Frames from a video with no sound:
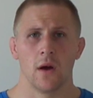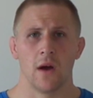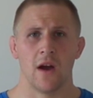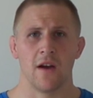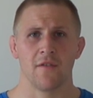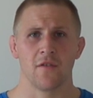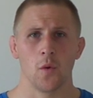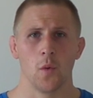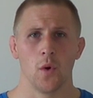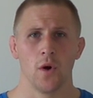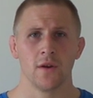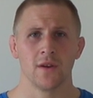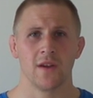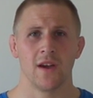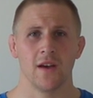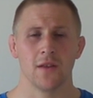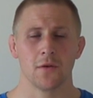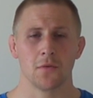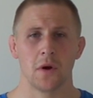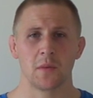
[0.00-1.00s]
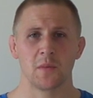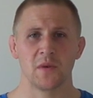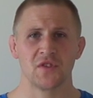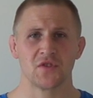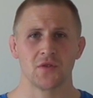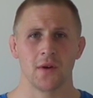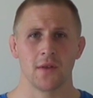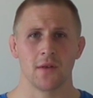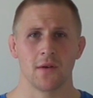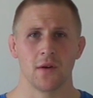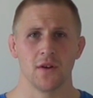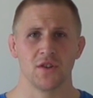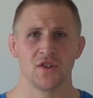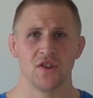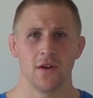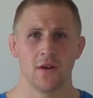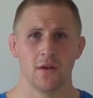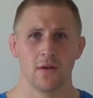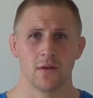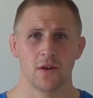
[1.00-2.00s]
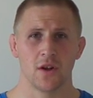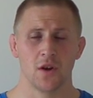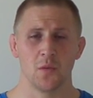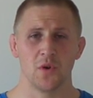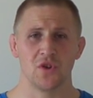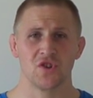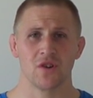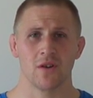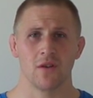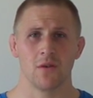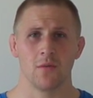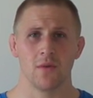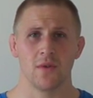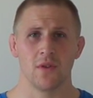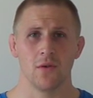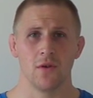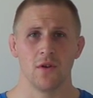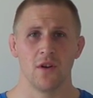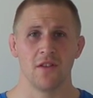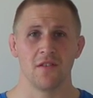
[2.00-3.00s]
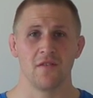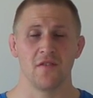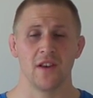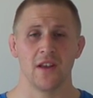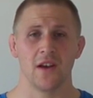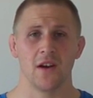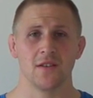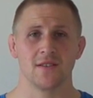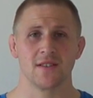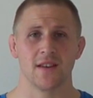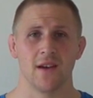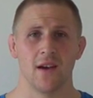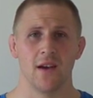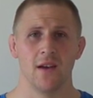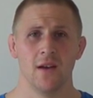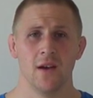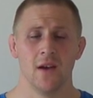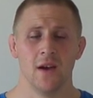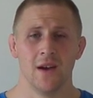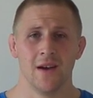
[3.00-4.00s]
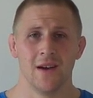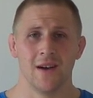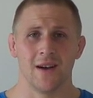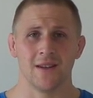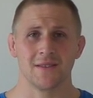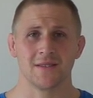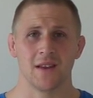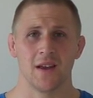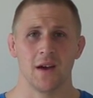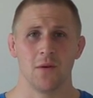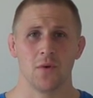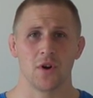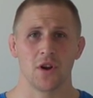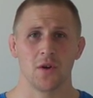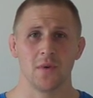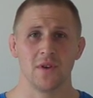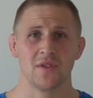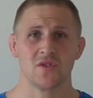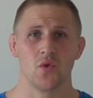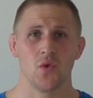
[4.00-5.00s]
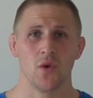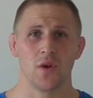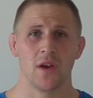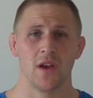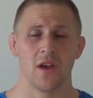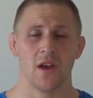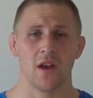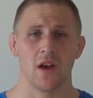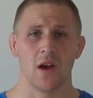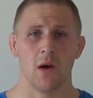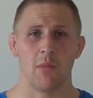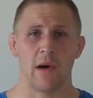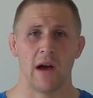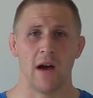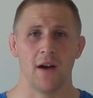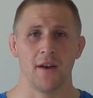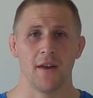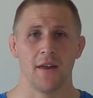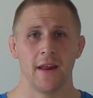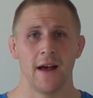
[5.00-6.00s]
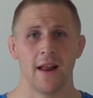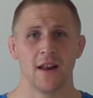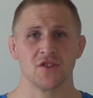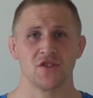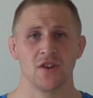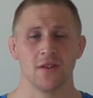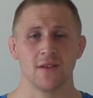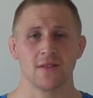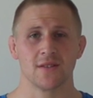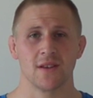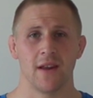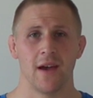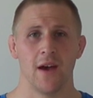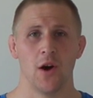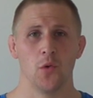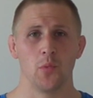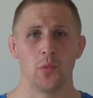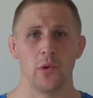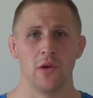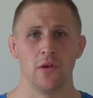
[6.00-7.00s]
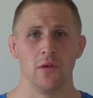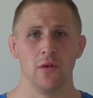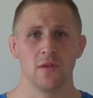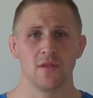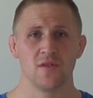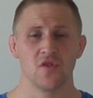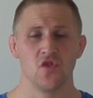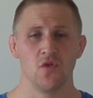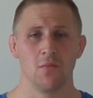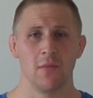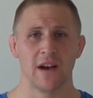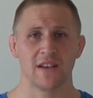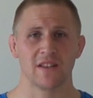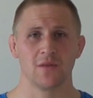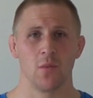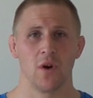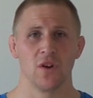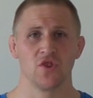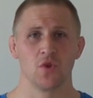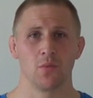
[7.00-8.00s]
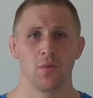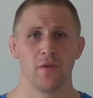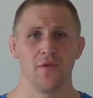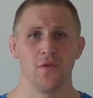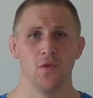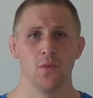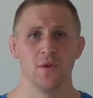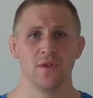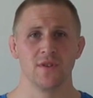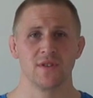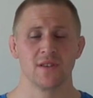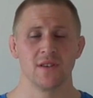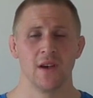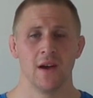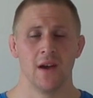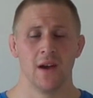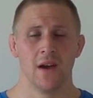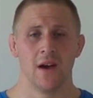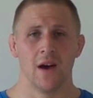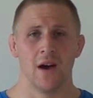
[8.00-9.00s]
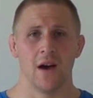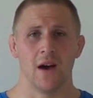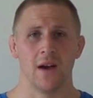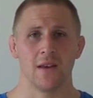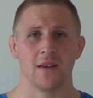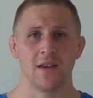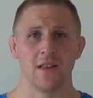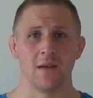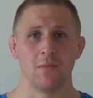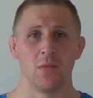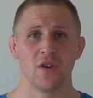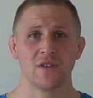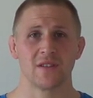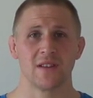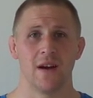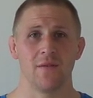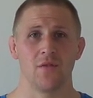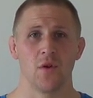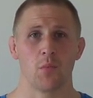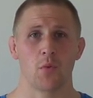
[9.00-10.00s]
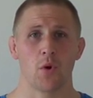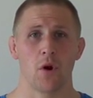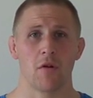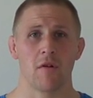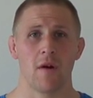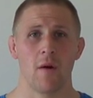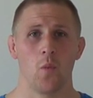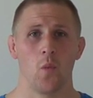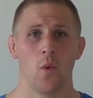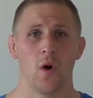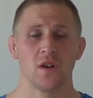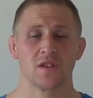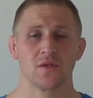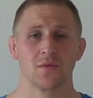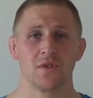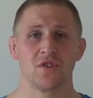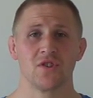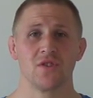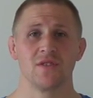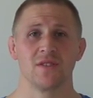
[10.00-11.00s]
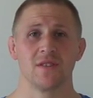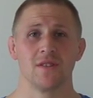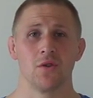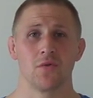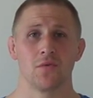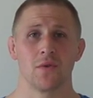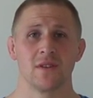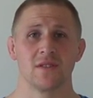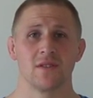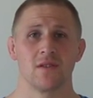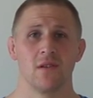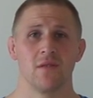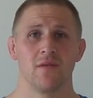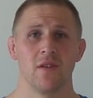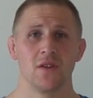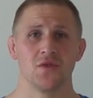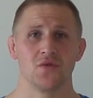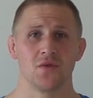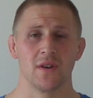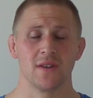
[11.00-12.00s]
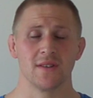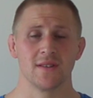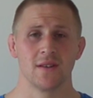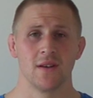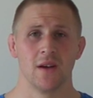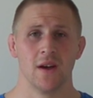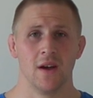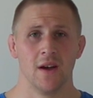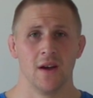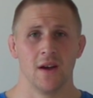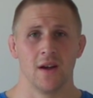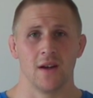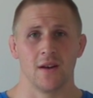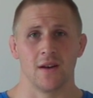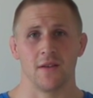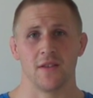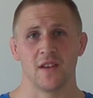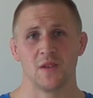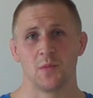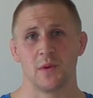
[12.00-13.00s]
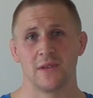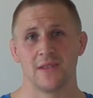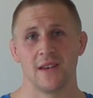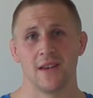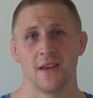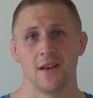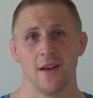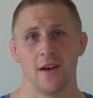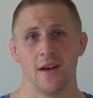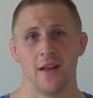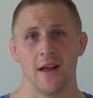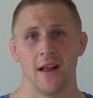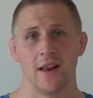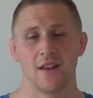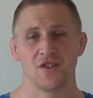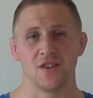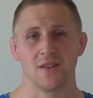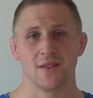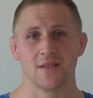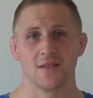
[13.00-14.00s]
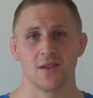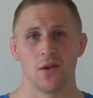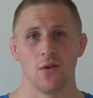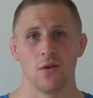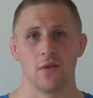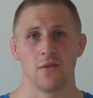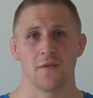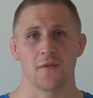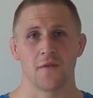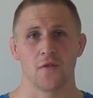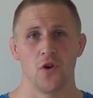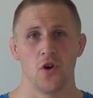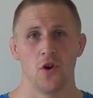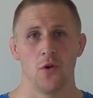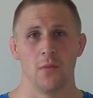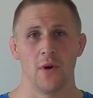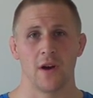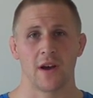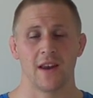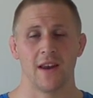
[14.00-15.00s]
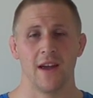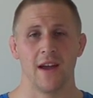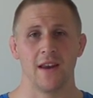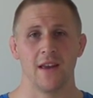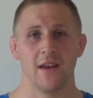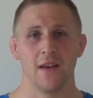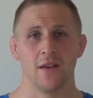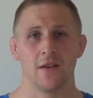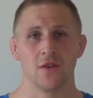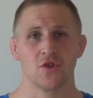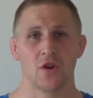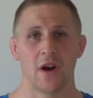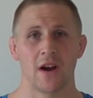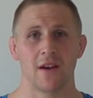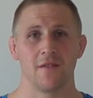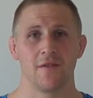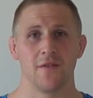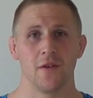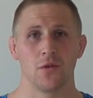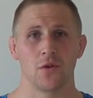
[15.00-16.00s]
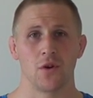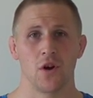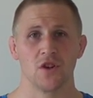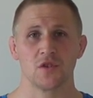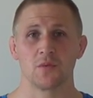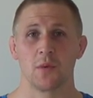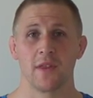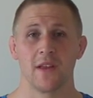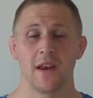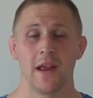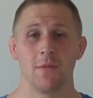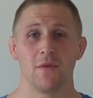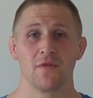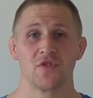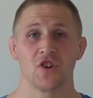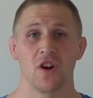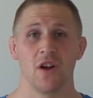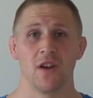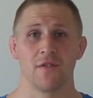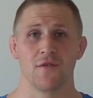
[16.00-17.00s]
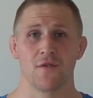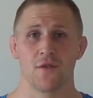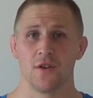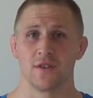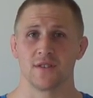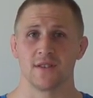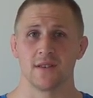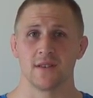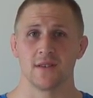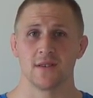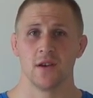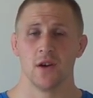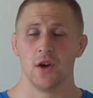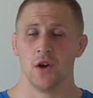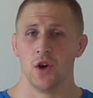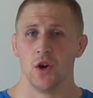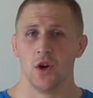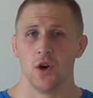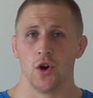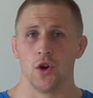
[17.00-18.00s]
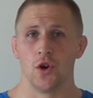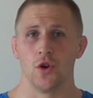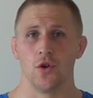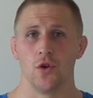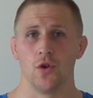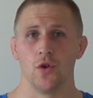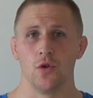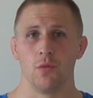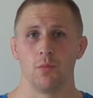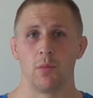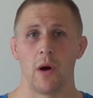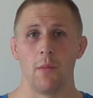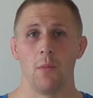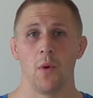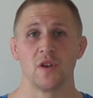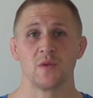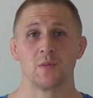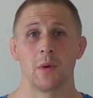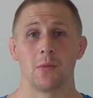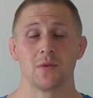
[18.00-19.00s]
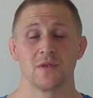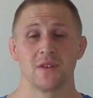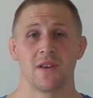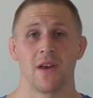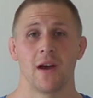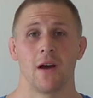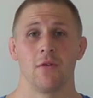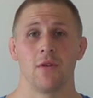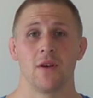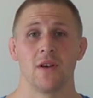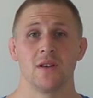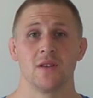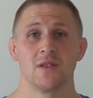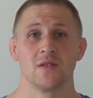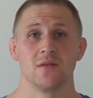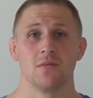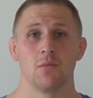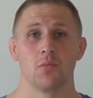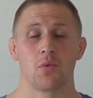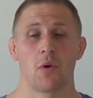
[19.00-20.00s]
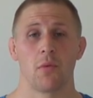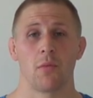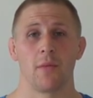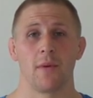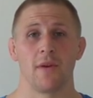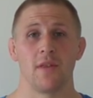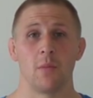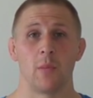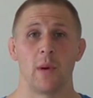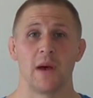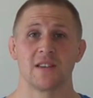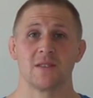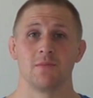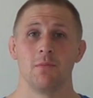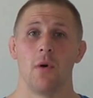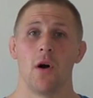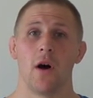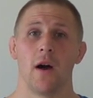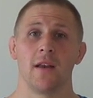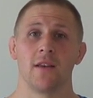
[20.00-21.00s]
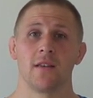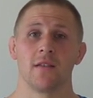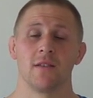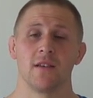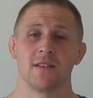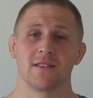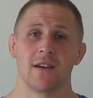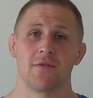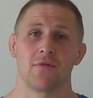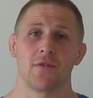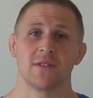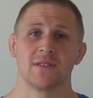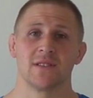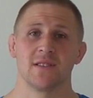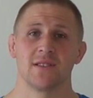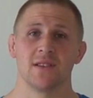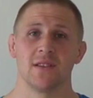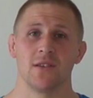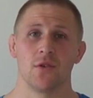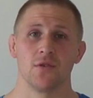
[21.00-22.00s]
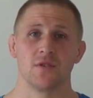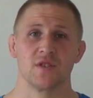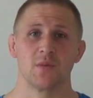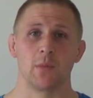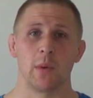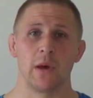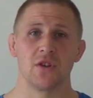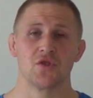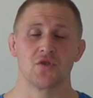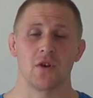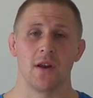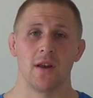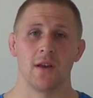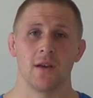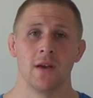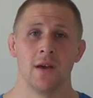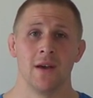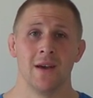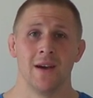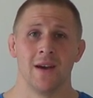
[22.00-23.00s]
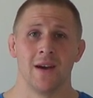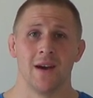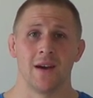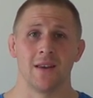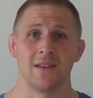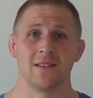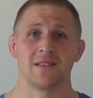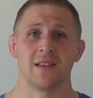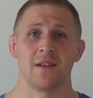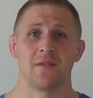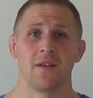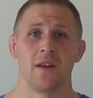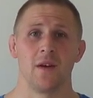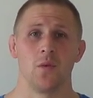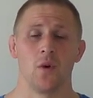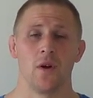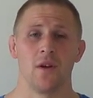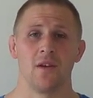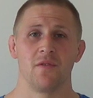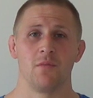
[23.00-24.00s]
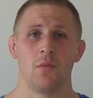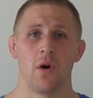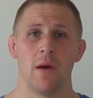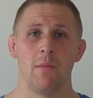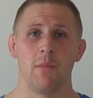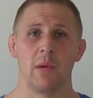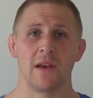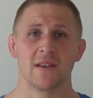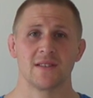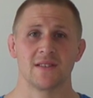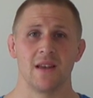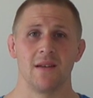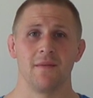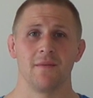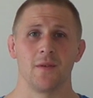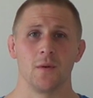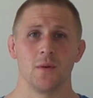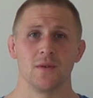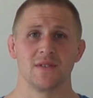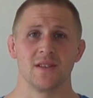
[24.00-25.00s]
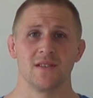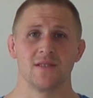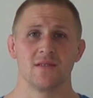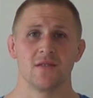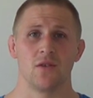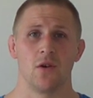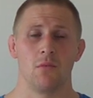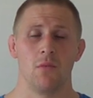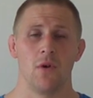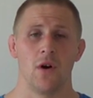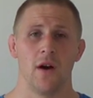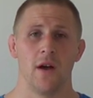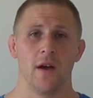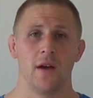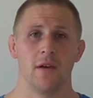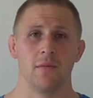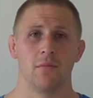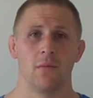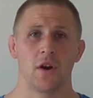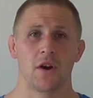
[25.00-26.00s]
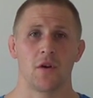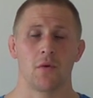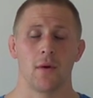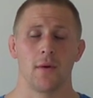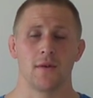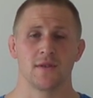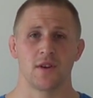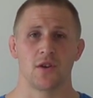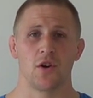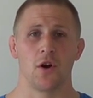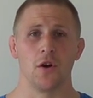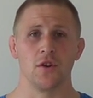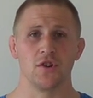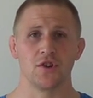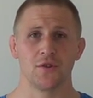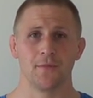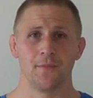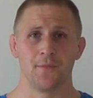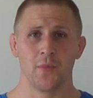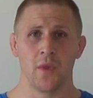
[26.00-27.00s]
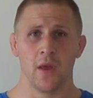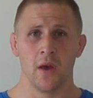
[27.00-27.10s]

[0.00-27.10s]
Hey everyone, Keir the Rugby Strength Coach here. Going to be sharing with you another video today, and today we're going to be talking about an analogy that's going to help you to maximise your performance and get the most out of your program whilst reducing your risk of injuries. Now this particular analogy is stolen from a Canadian track and field coach by the name of Charlie Francis, who by most people's account is probably the best mind that's ever existed on speed training, and he's definitely one of my biggest influences on my career as a coach.